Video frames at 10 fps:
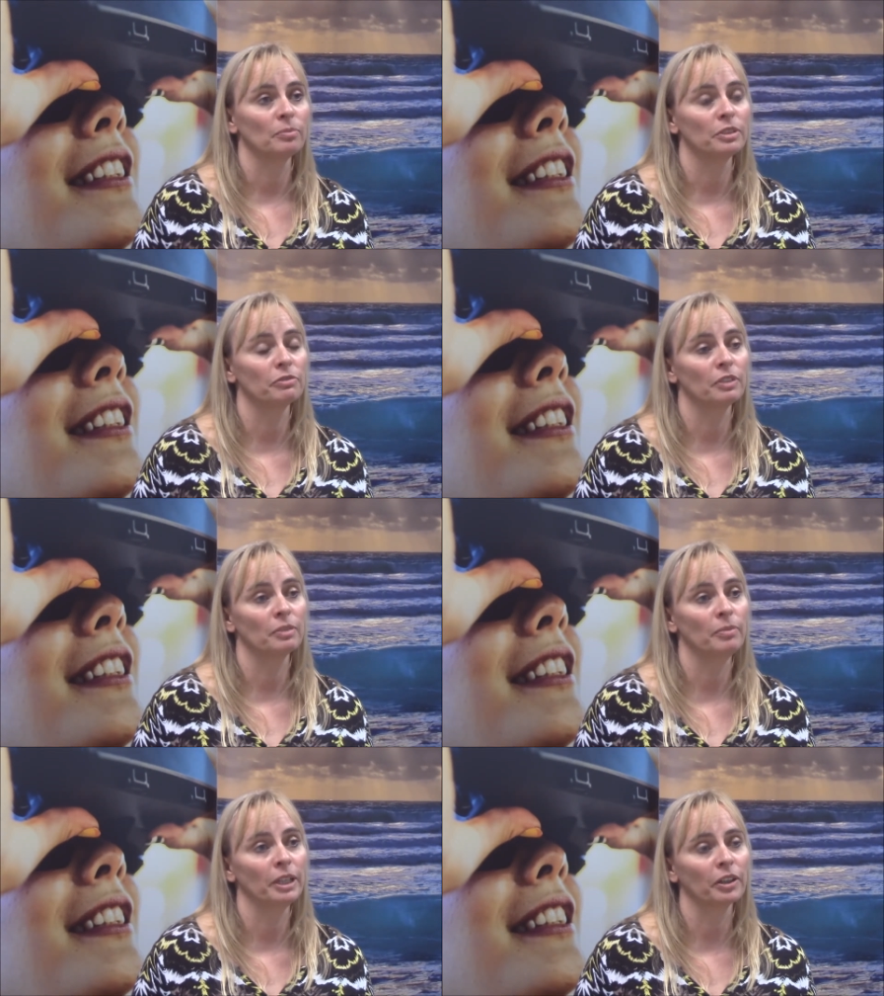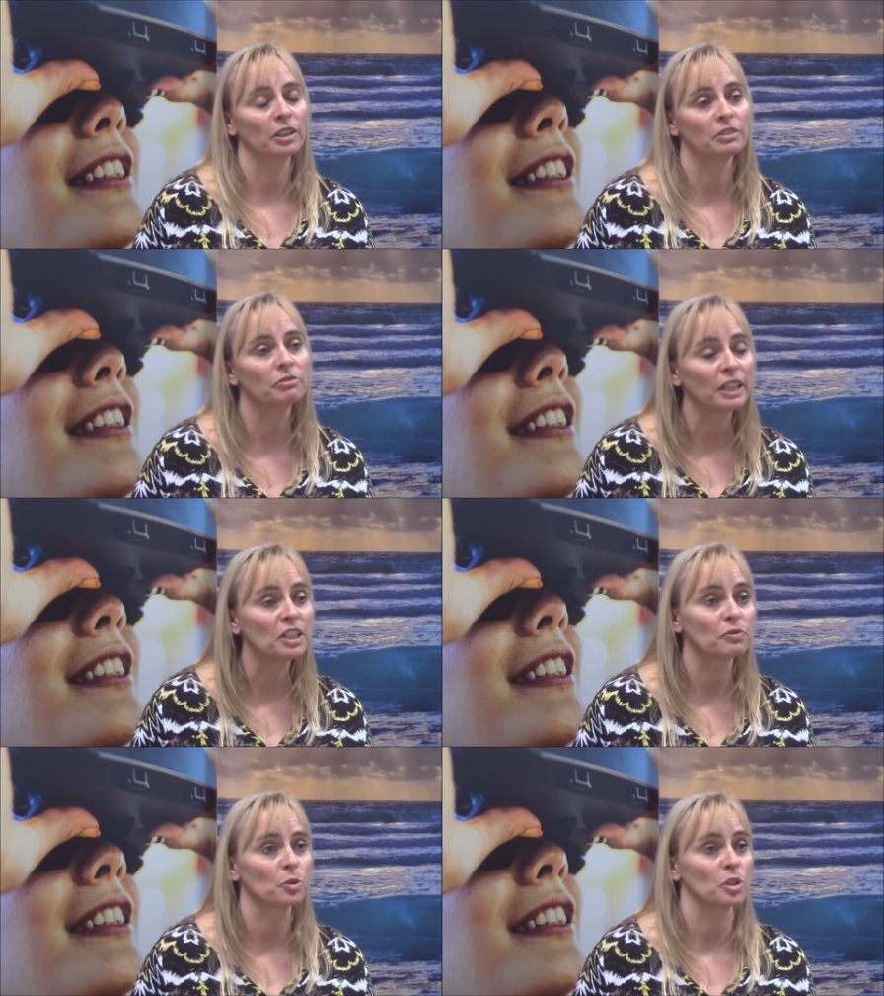def American
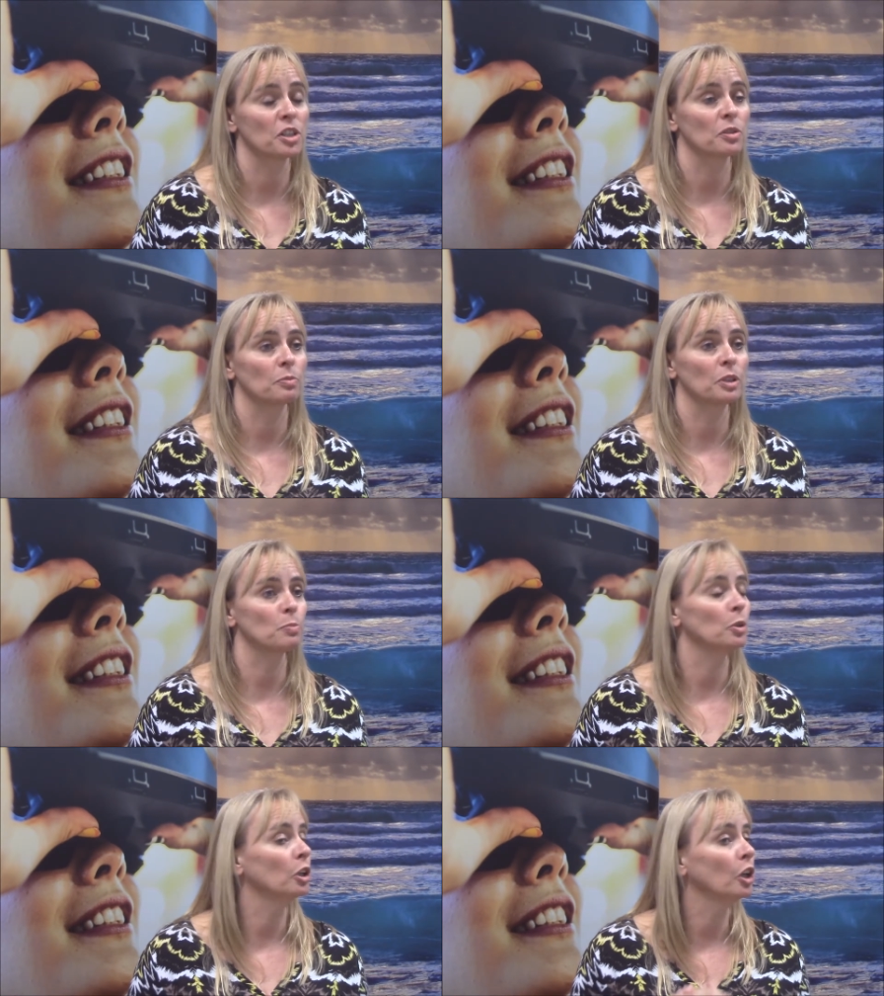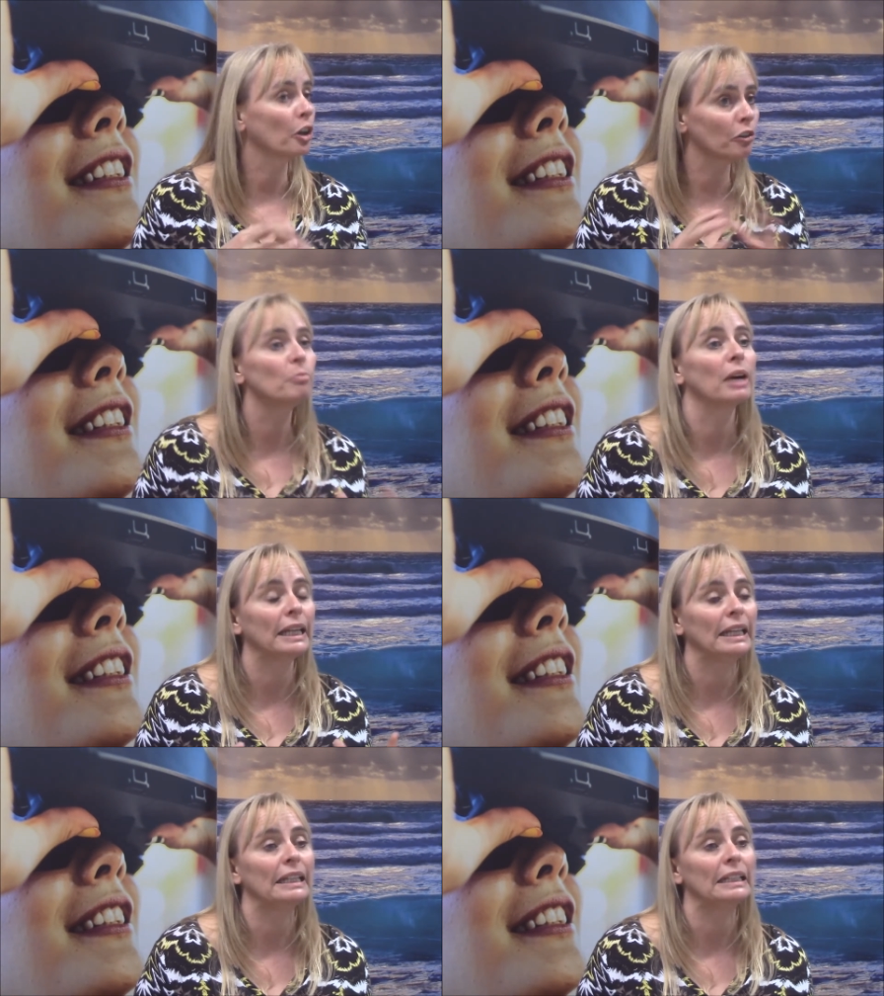Defense Forces has put a lot of
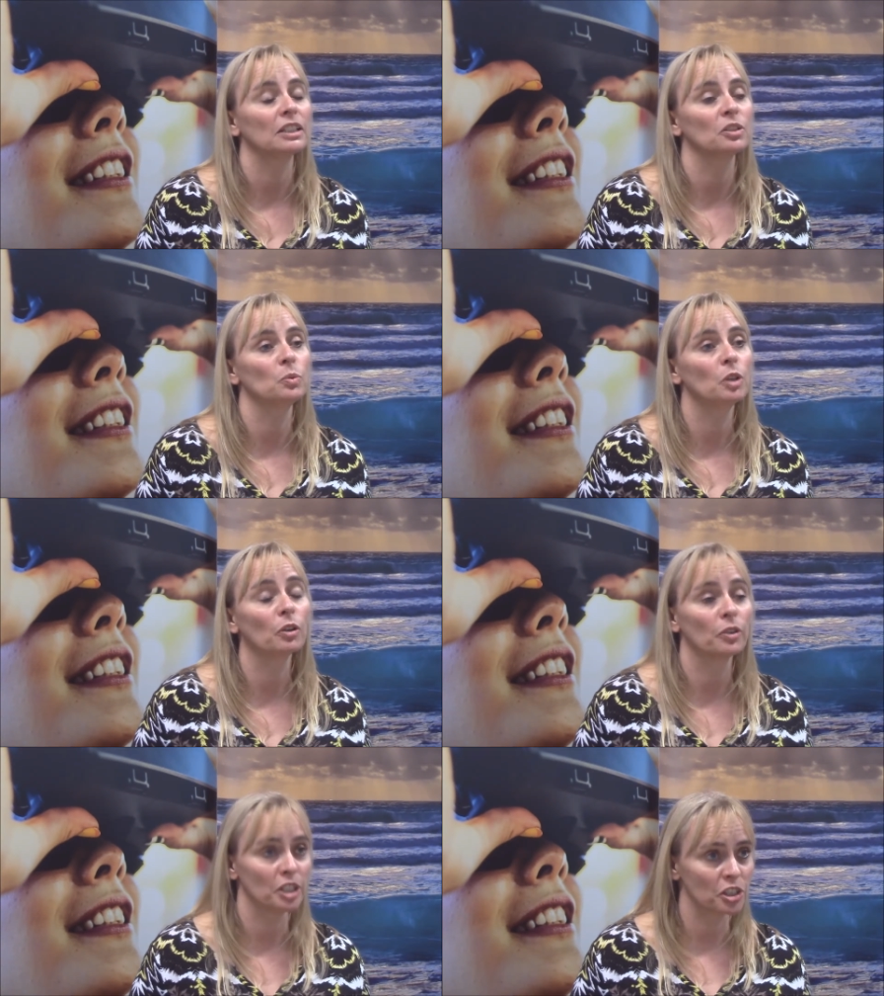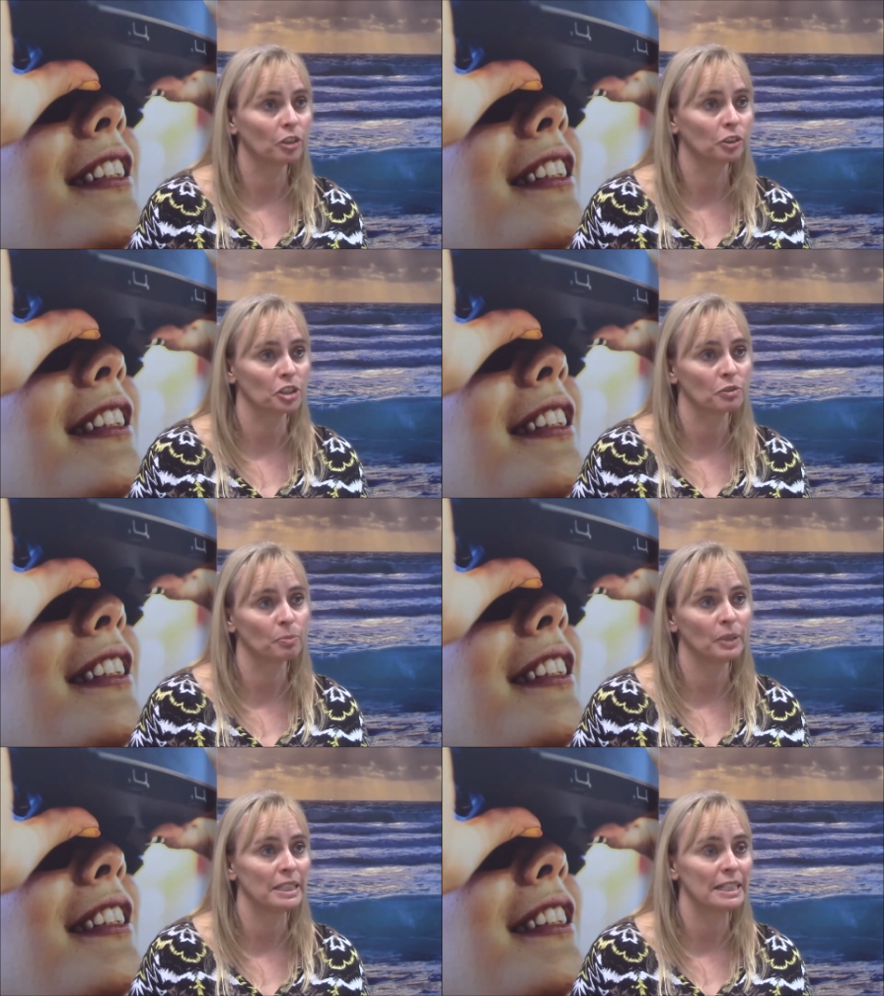money in it to work on their soldiers
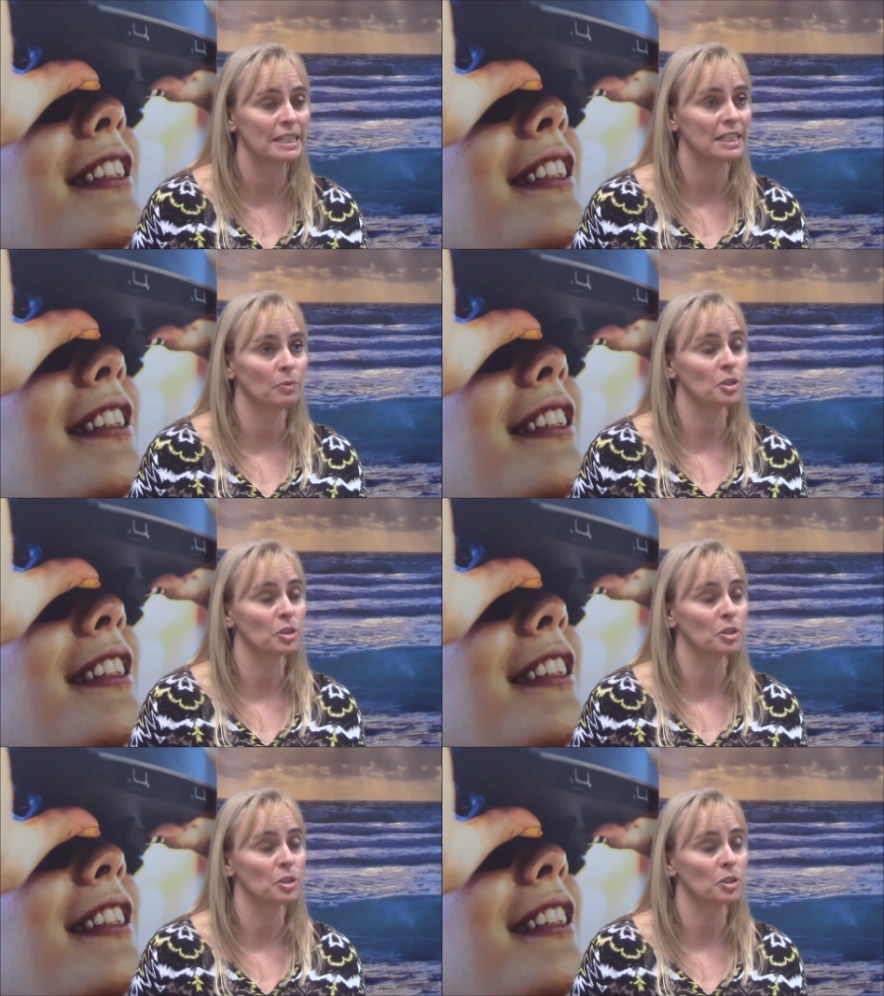with PTSD.